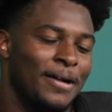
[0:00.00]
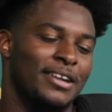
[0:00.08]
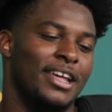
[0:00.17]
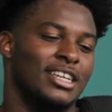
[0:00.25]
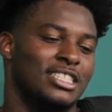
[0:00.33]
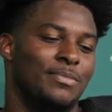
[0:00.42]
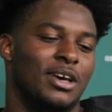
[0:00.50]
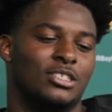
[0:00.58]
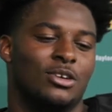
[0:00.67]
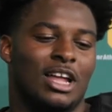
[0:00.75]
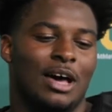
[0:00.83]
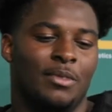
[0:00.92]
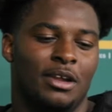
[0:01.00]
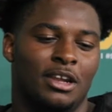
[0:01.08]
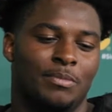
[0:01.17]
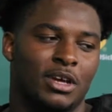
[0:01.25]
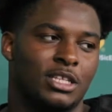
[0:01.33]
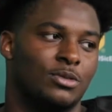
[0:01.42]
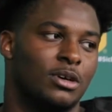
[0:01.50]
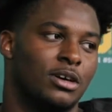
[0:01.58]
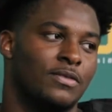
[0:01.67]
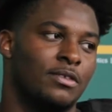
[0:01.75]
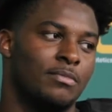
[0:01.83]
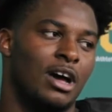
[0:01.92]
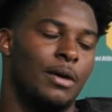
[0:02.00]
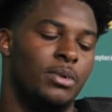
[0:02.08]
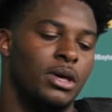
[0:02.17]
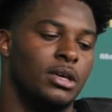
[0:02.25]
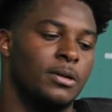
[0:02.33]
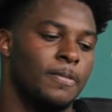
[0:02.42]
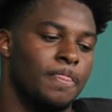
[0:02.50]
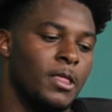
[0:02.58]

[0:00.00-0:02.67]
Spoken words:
That's the best lineman in the Big 12, in my opinion.